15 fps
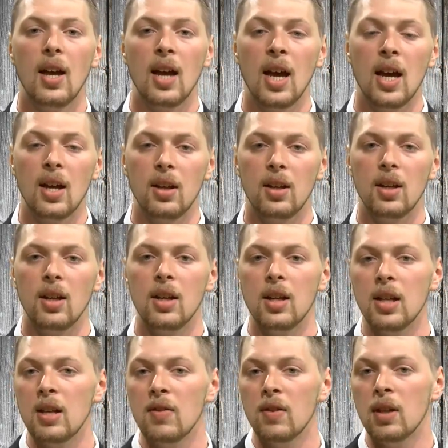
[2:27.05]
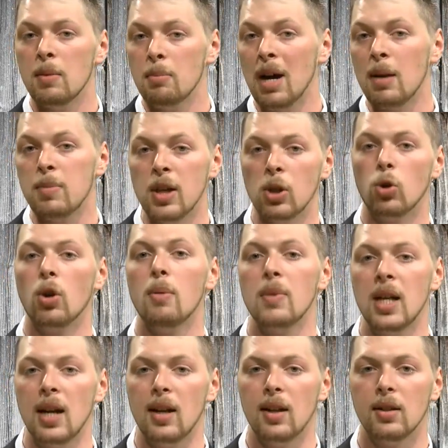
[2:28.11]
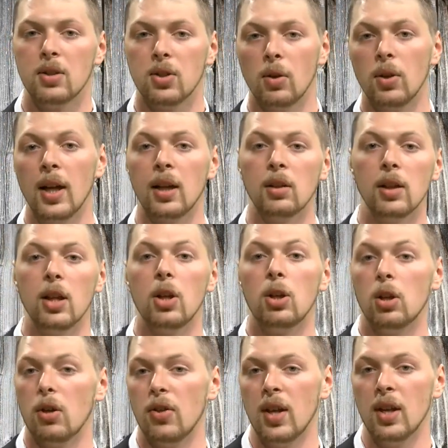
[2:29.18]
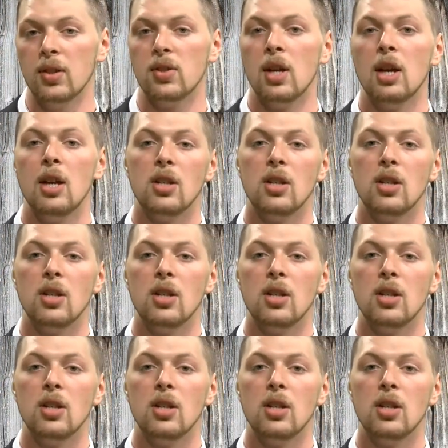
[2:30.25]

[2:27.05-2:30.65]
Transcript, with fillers: and it might be incriminating. So like littler things.